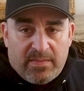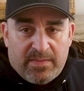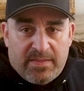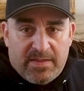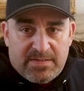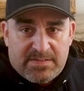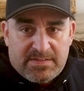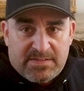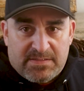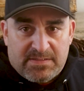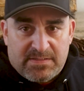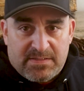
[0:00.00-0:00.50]

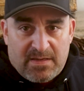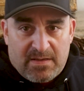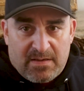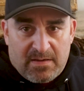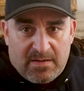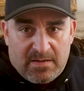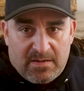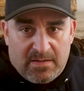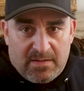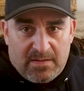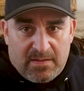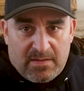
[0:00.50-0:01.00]
This
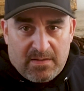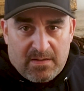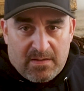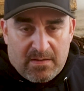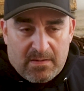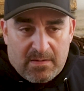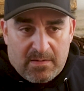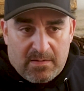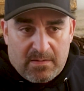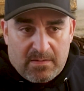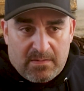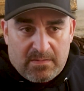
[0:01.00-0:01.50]

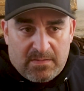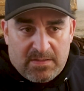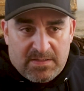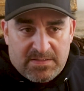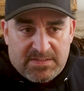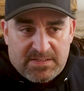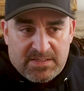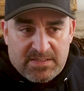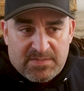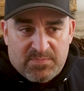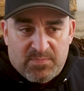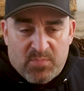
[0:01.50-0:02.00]

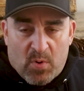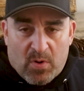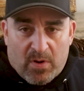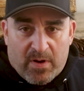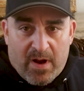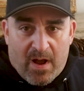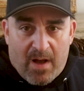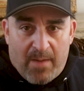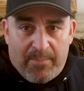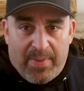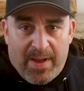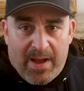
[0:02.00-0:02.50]
is more
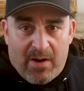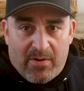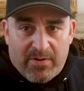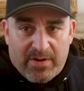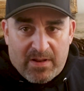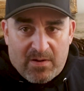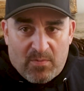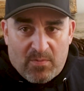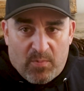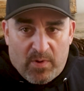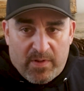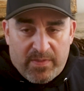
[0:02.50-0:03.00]

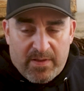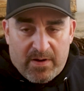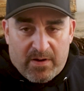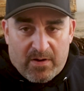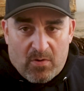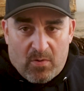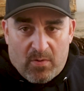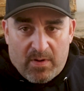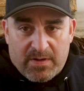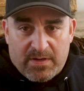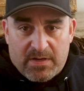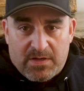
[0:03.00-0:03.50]
compounded when they're
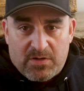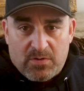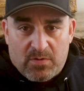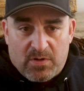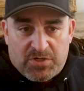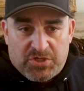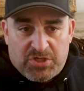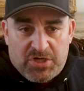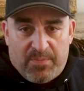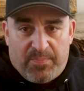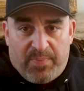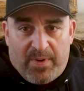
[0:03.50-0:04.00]
going to do a
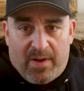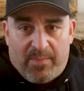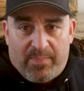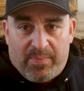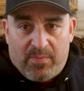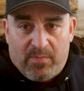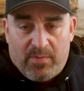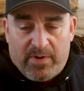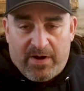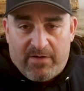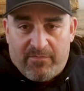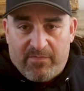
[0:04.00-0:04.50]
chip
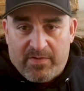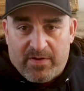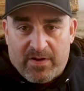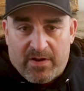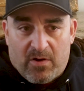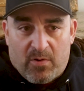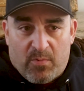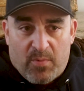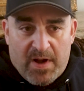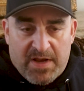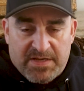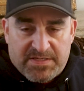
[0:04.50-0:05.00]
up, whenever they're
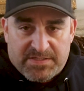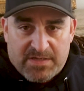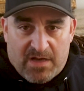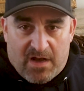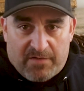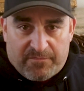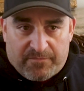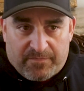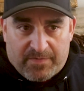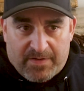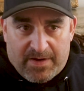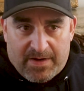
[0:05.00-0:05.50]
going to race
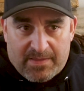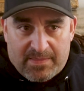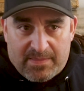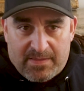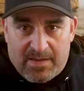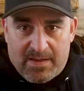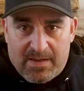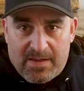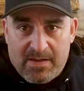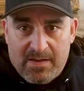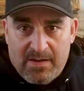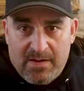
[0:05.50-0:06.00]
off like
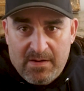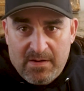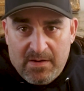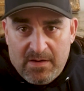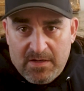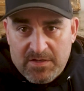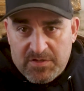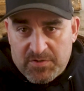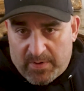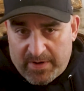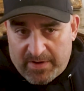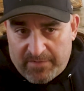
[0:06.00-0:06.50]
the
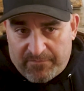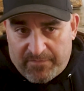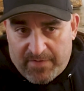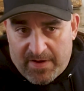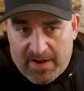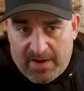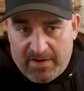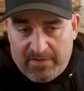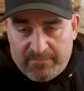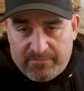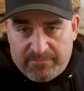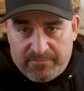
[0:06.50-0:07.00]

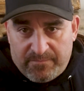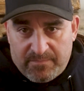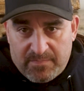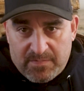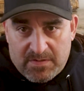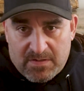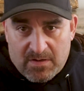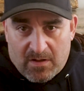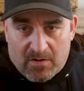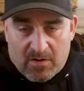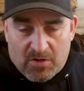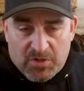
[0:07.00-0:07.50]

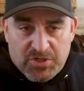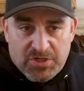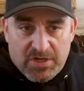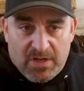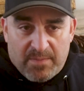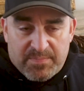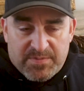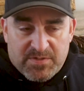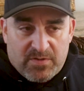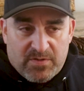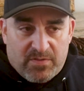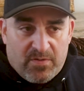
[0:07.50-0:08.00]
$25
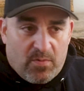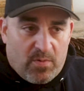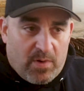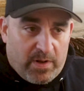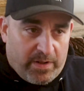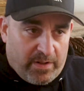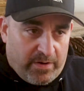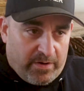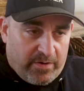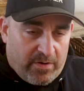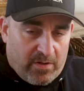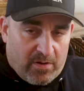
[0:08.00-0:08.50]
chips or the
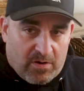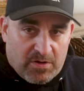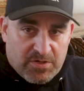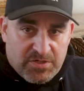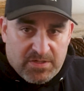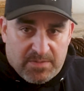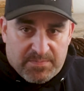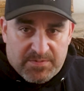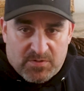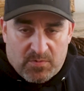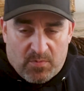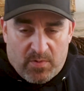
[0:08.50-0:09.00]
$100
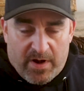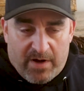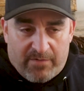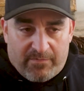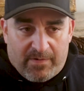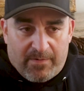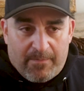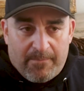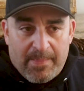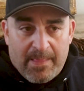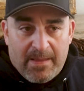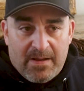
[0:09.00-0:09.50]
chips or whatever.